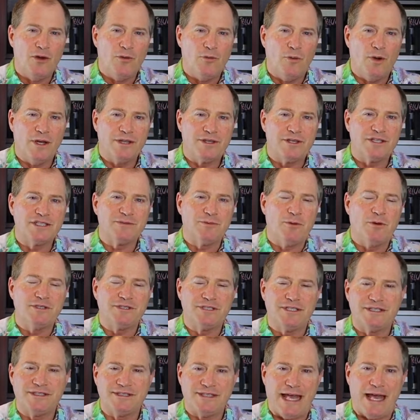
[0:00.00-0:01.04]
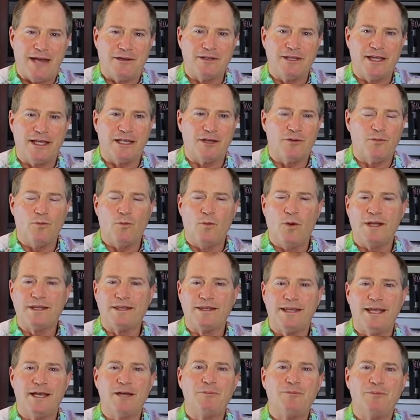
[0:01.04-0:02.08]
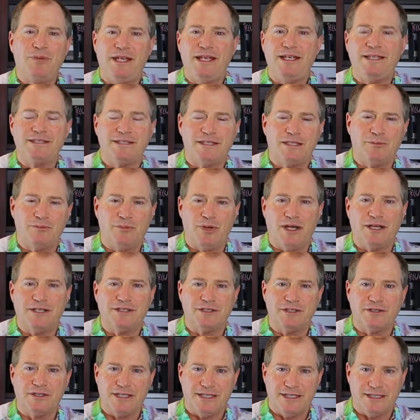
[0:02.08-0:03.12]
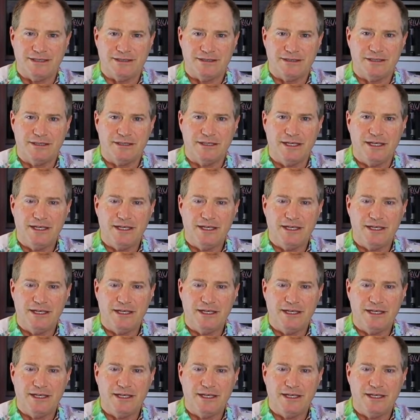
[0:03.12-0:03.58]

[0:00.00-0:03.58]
what they're supposed to sound like, what their piece of the puzzle is.